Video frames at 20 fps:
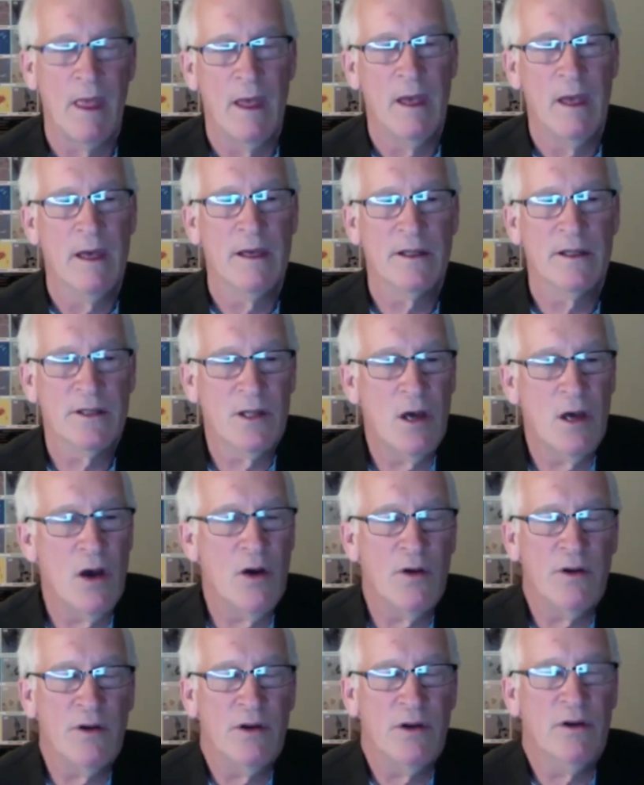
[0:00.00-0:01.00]

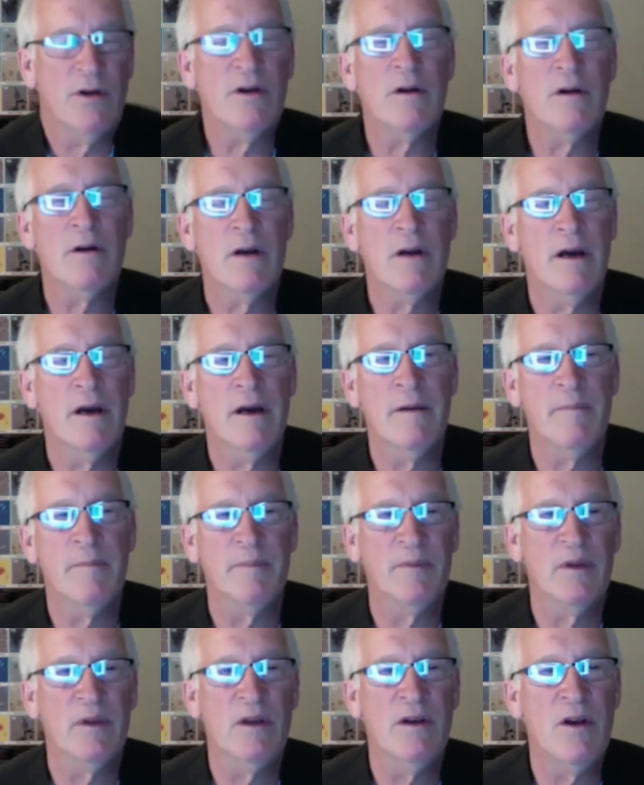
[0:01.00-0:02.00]
So your
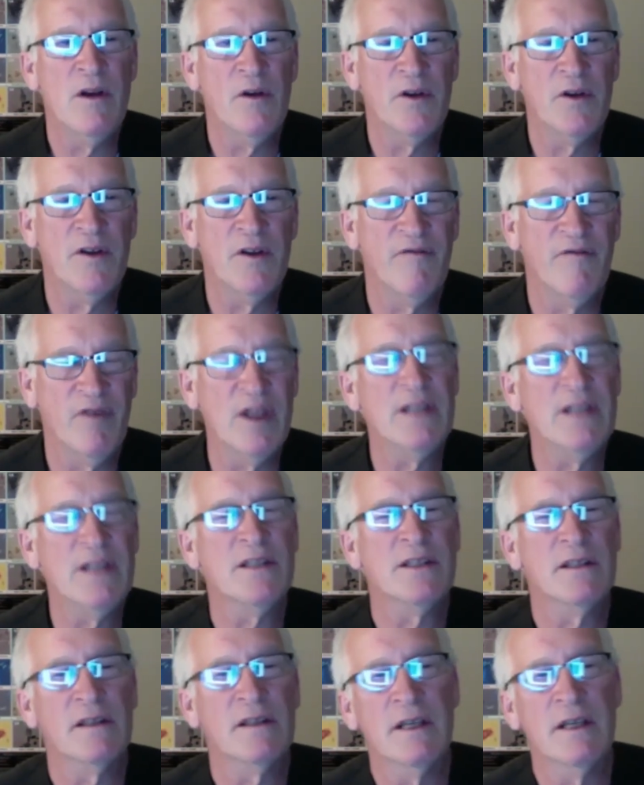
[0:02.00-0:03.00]

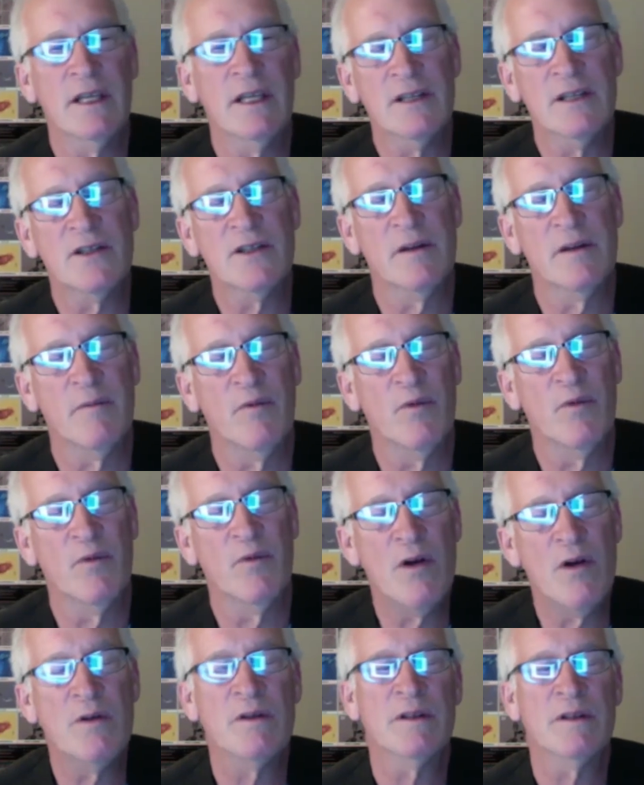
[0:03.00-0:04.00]
defense against the
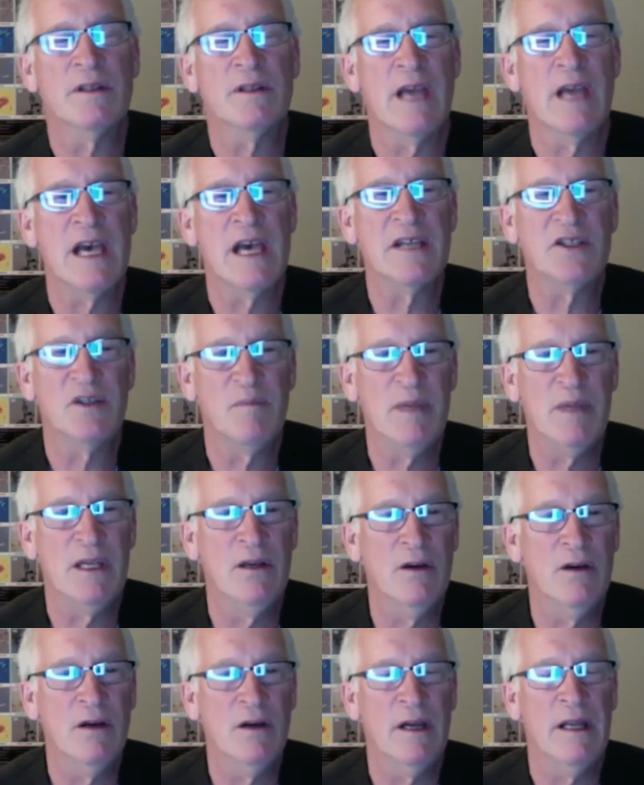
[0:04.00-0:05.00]
rodents has to be
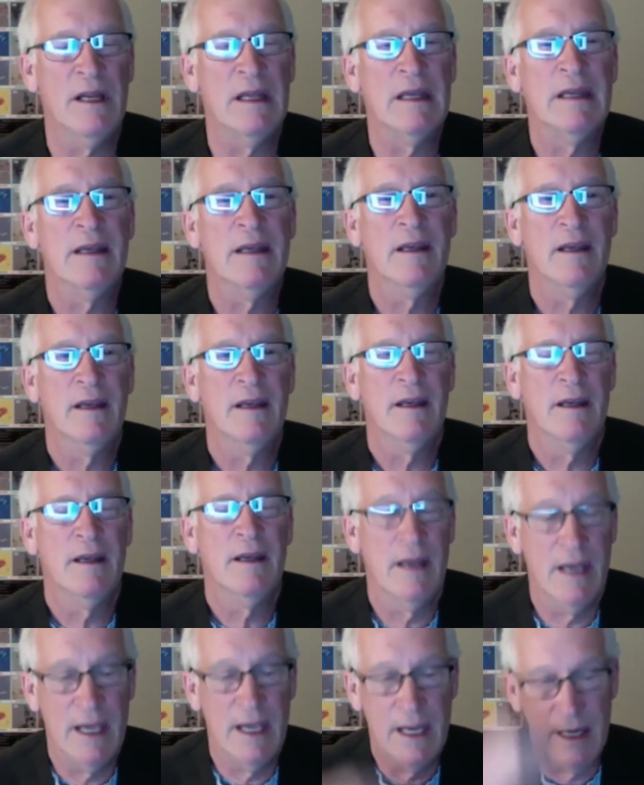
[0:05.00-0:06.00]
good.
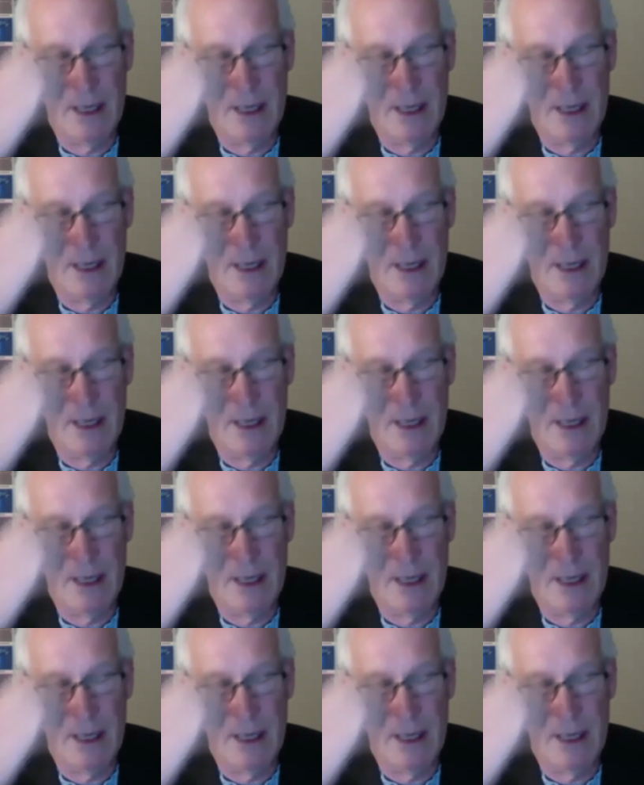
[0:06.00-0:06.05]
And